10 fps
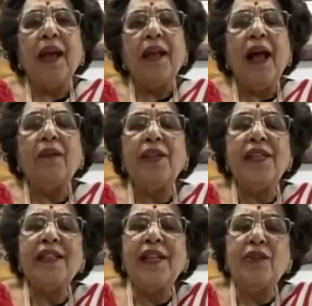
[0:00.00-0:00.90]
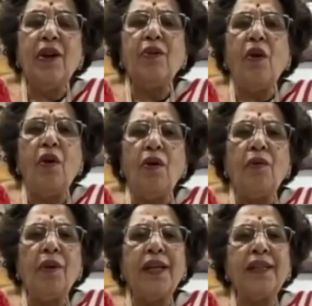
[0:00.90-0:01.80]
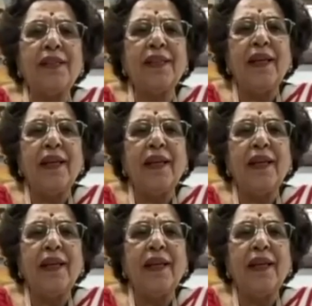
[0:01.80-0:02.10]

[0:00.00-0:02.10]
Now, this does not always